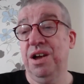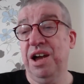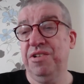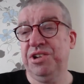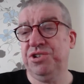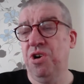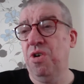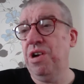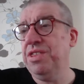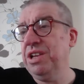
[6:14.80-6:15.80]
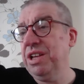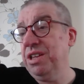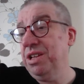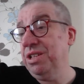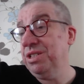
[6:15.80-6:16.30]
Irish tour, I think
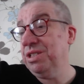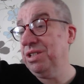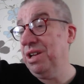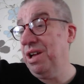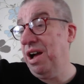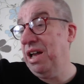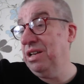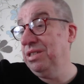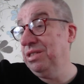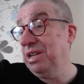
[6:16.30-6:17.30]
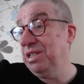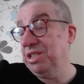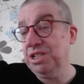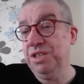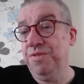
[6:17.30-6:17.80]
it is. Ireland
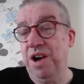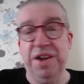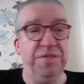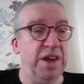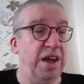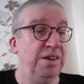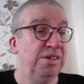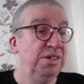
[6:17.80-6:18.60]
1965, yeah.